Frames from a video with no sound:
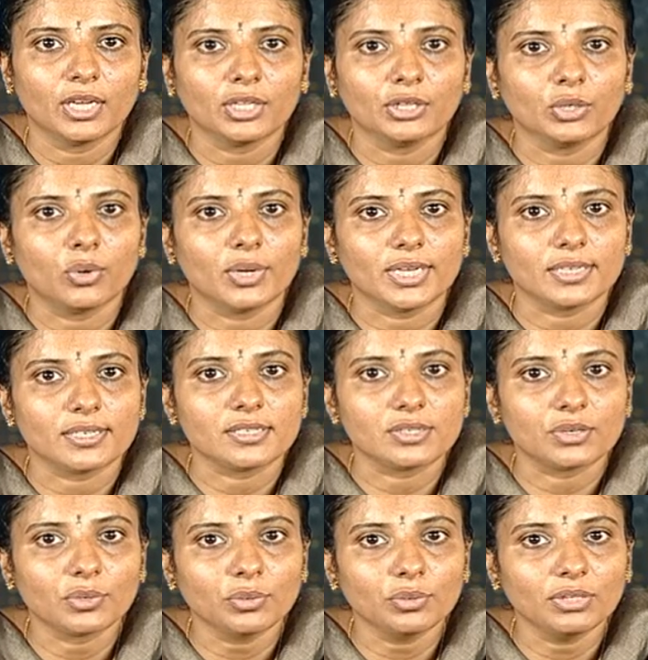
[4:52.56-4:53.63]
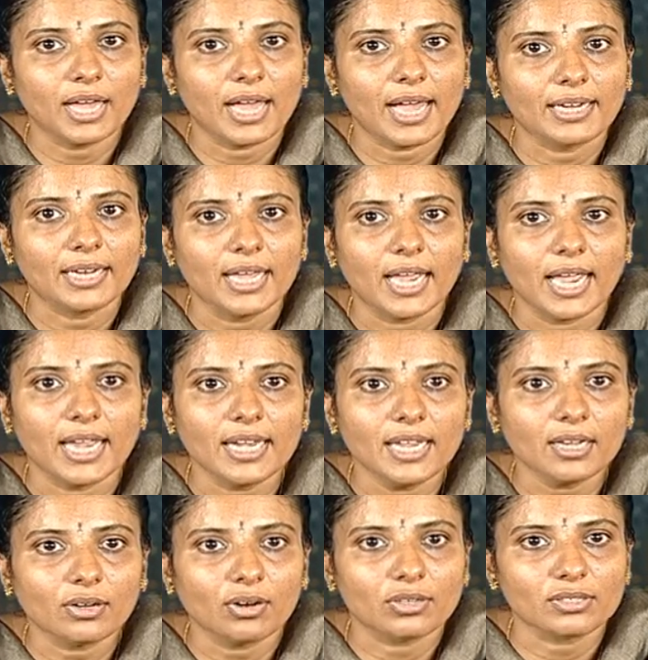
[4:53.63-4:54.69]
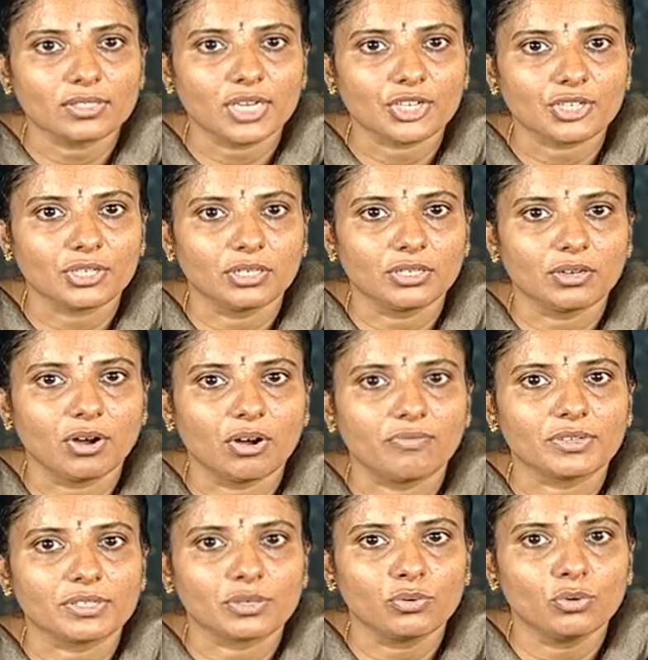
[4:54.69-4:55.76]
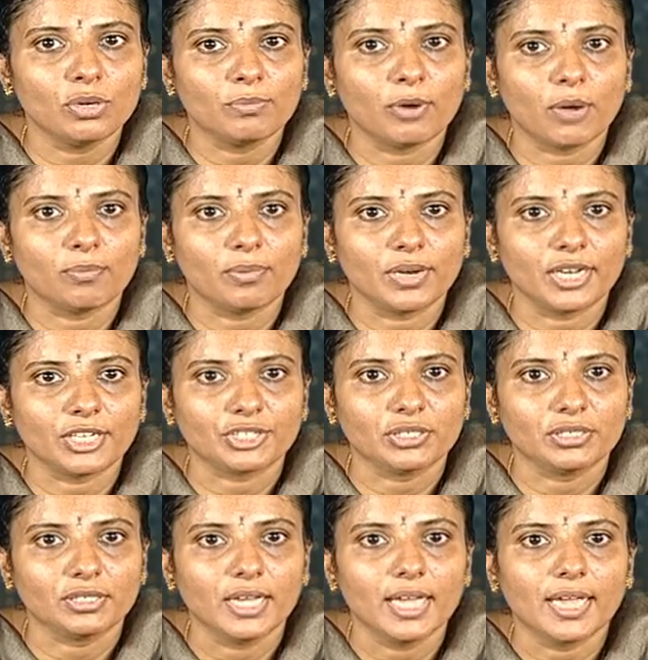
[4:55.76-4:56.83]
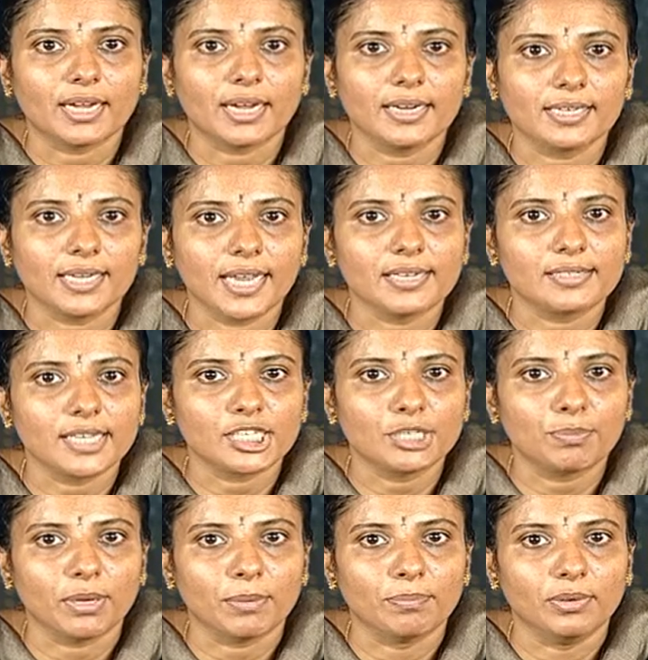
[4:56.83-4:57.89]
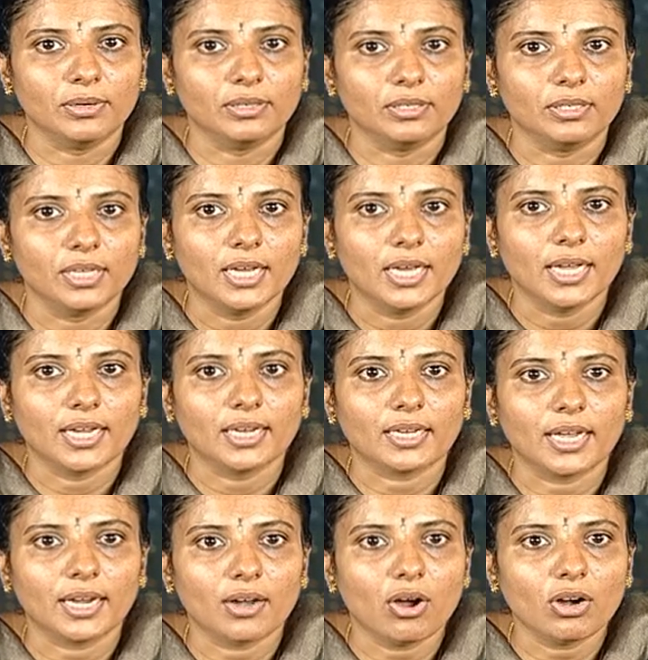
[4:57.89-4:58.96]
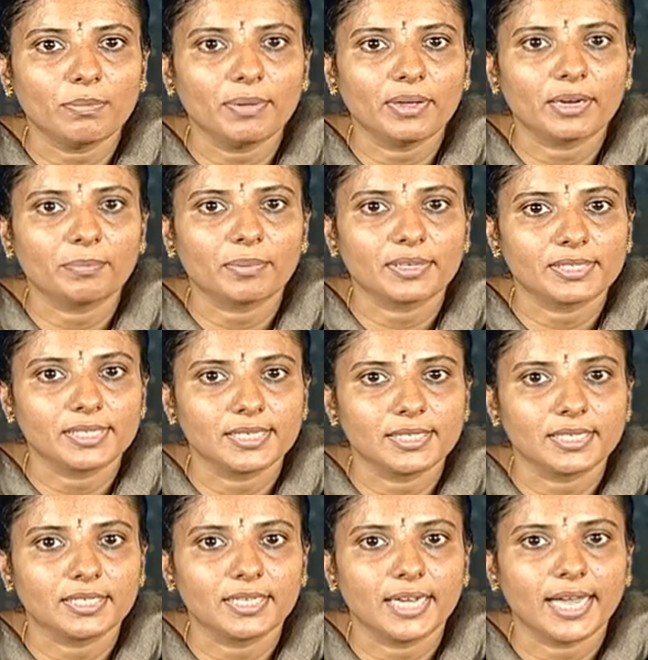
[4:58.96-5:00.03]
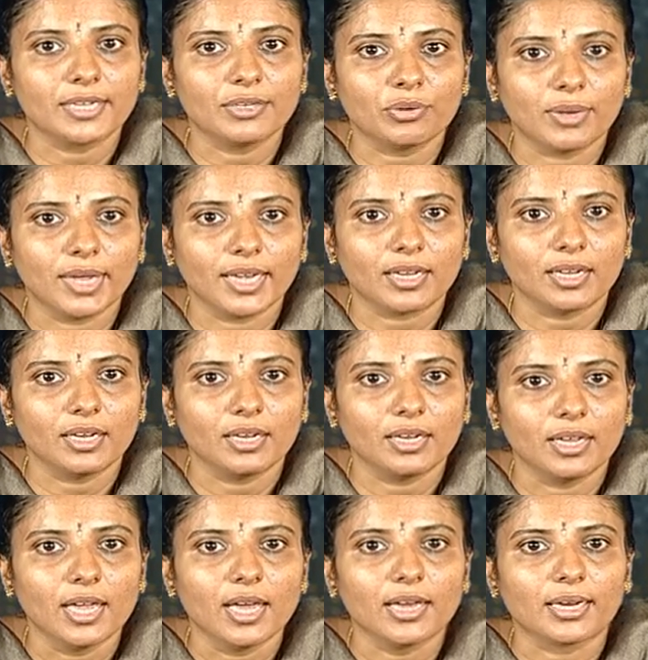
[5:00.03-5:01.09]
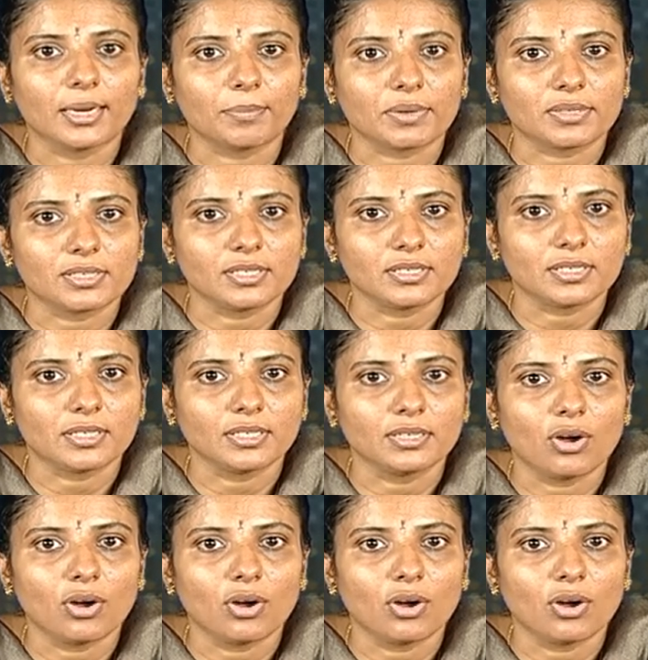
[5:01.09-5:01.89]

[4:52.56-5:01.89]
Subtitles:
Though it is true that any cross-section of a school population contains such people, it cannot be adequately represented